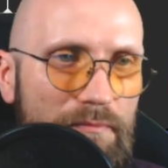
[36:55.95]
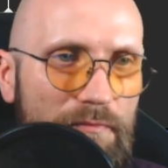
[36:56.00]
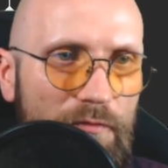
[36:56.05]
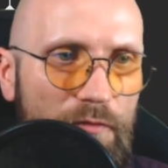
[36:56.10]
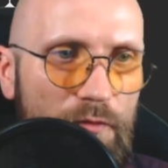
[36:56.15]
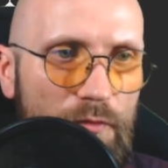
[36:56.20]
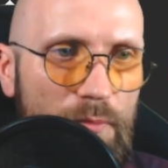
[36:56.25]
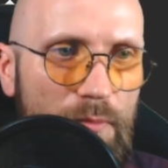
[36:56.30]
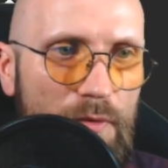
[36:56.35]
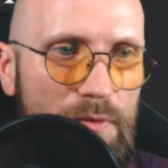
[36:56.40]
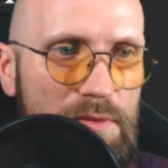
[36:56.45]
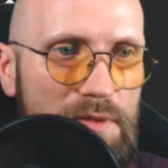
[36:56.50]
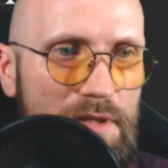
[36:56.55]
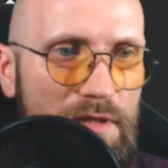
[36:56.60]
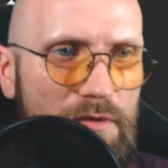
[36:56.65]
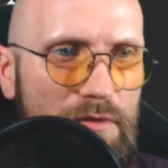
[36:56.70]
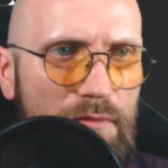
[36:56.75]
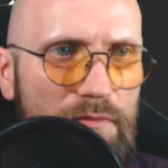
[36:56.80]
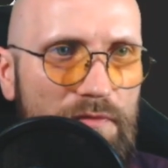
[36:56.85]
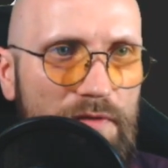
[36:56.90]
for most
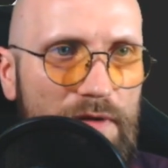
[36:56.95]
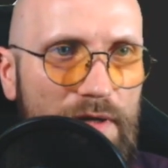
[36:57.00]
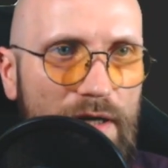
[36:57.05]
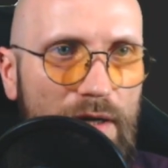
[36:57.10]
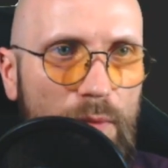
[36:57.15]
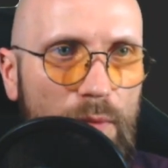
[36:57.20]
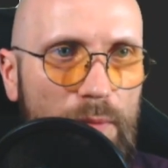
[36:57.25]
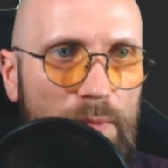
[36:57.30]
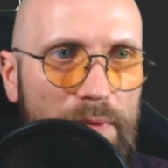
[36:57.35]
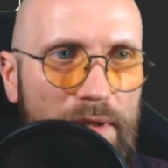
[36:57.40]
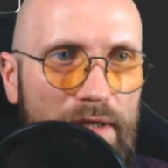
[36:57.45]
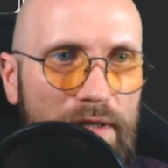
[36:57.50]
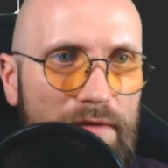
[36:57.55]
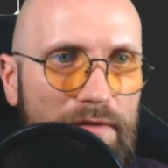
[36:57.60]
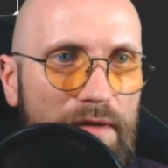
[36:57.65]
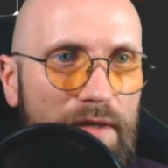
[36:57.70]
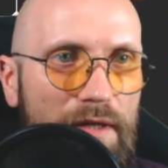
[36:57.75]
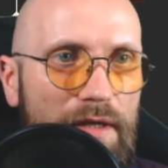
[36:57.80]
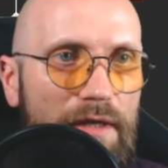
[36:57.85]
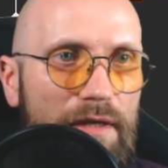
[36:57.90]
I don't think I will need
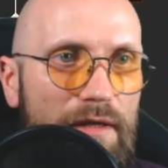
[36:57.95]
it.